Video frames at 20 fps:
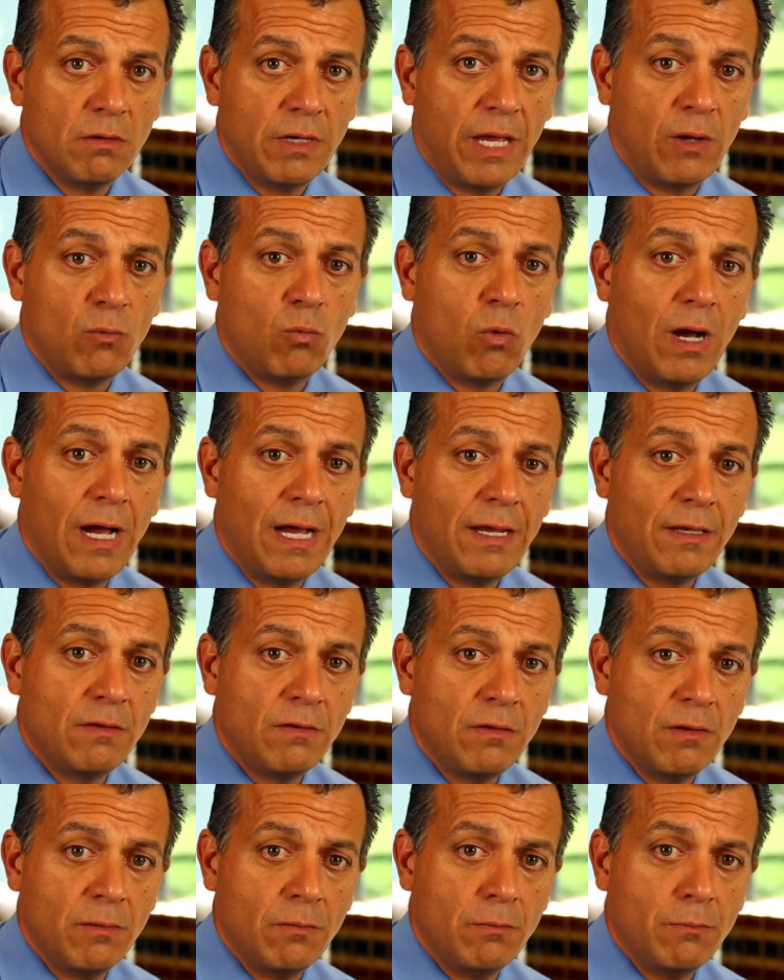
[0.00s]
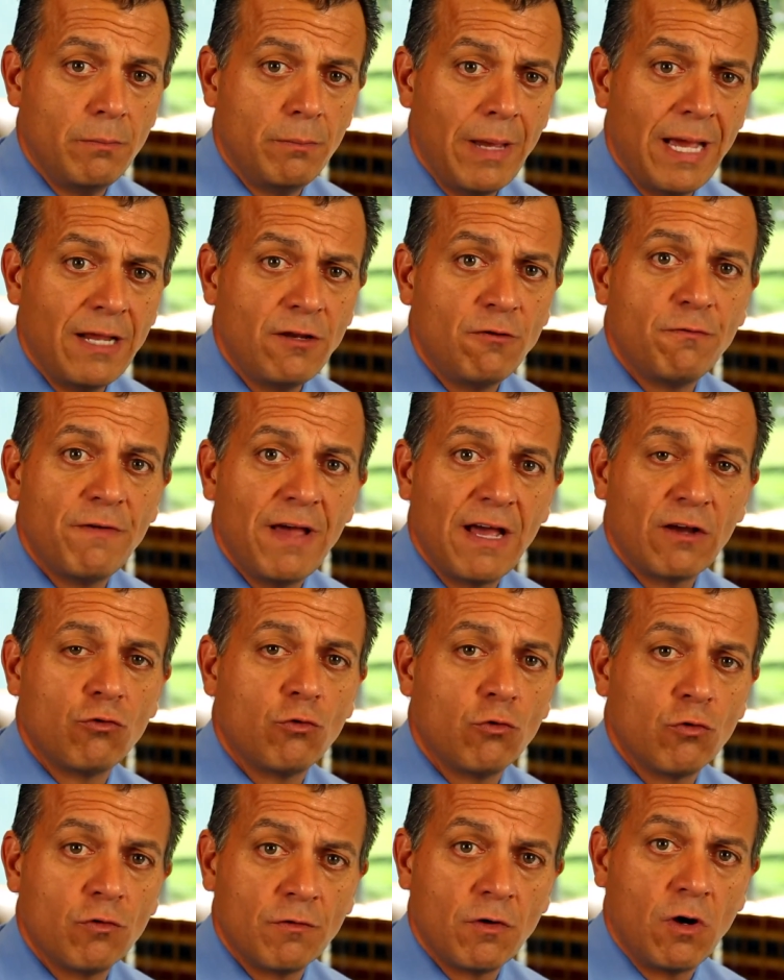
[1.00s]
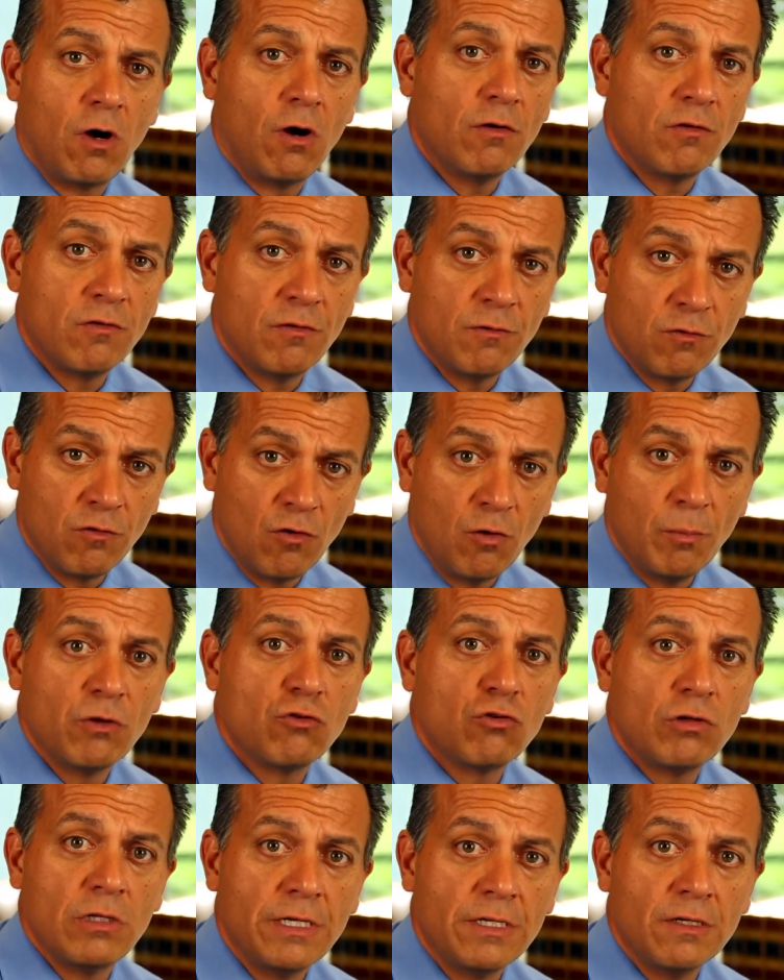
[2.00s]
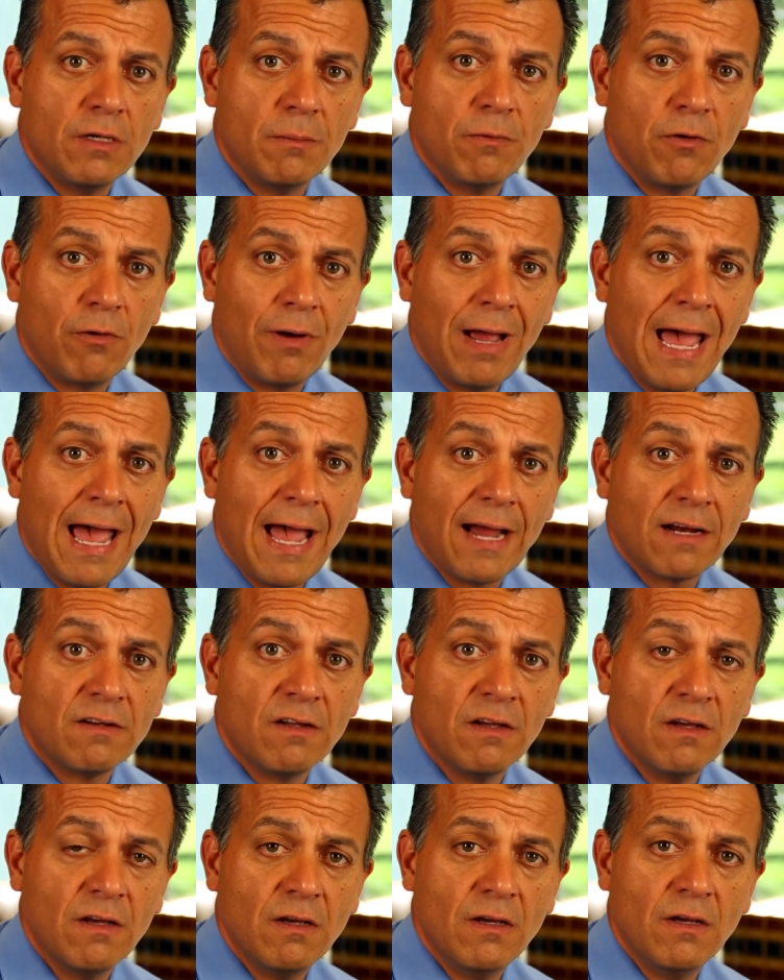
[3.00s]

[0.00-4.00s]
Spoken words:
and why the manufacturers of cars have so much cleaned up their act,